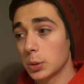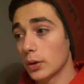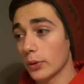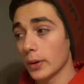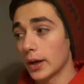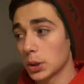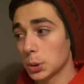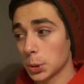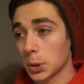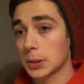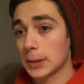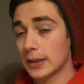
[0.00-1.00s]
or like,
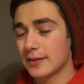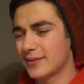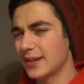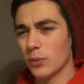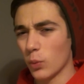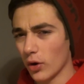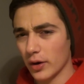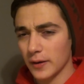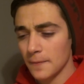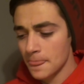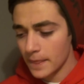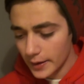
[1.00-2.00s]
it just didn't work.
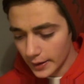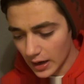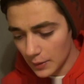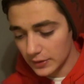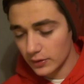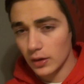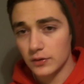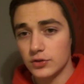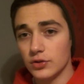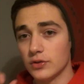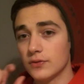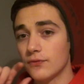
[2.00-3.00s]
Um, it's honestly
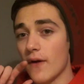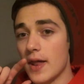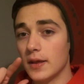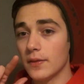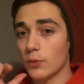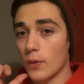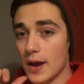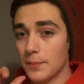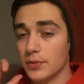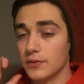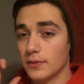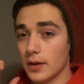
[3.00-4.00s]
just finding the
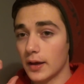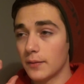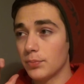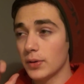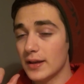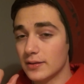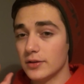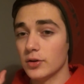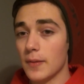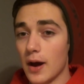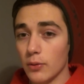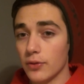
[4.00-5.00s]
right like place in your
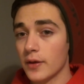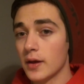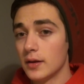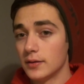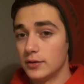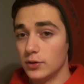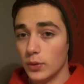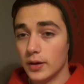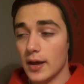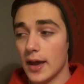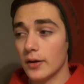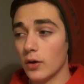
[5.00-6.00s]
mouth to do
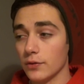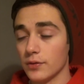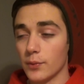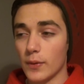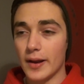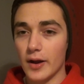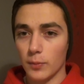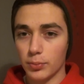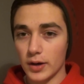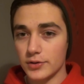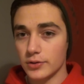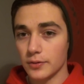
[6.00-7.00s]
it, and also the right air
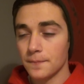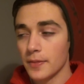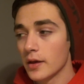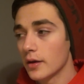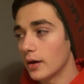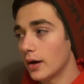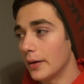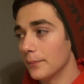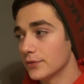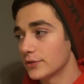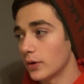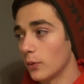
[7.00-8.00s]
pressure.
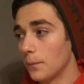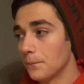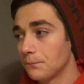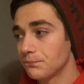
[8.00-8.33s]
Um, so